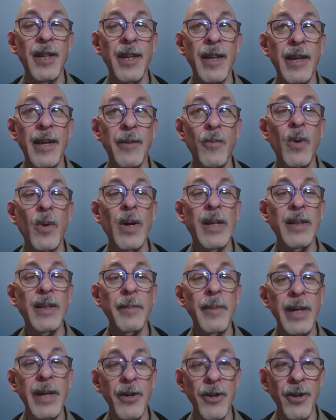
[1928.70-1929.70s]
while it
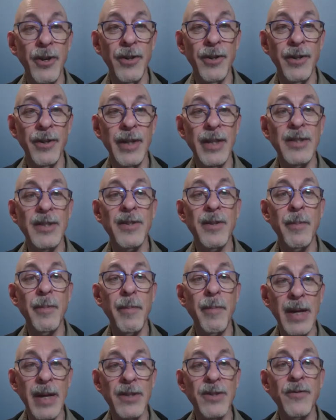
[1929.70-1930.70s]
may hurt, it's the
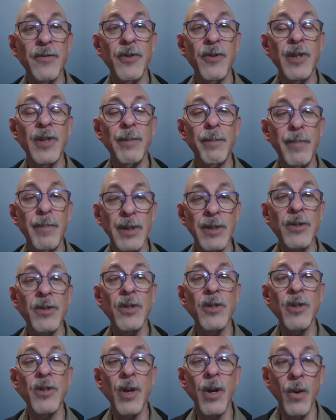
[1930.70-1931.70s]
best for the
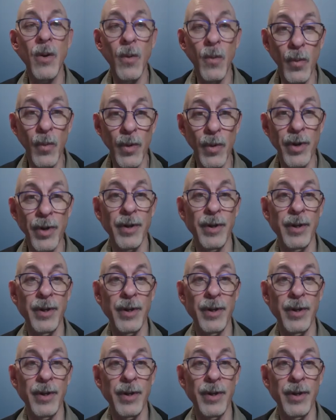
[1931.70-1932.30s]
business owner.